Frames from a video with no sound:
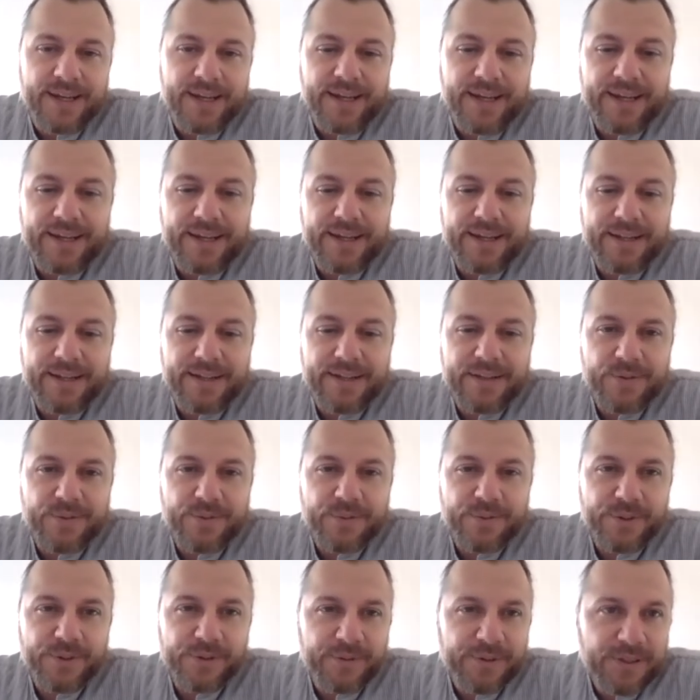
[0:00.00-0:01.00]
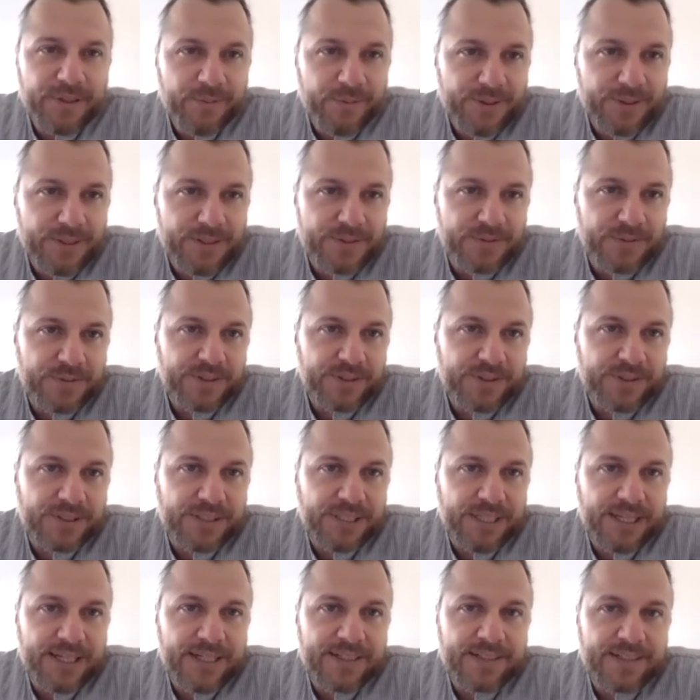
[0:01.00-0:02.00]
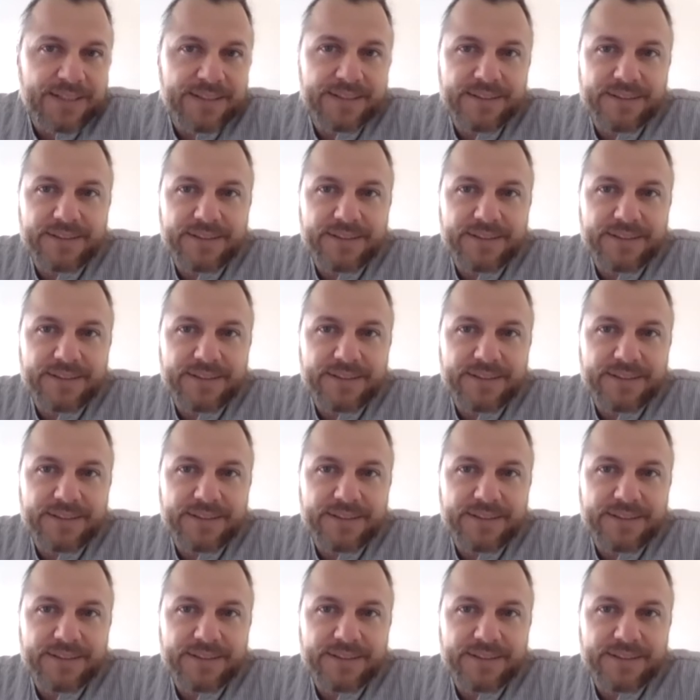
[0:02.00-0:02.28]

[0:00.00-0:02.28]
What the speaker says: And we really wanted to understand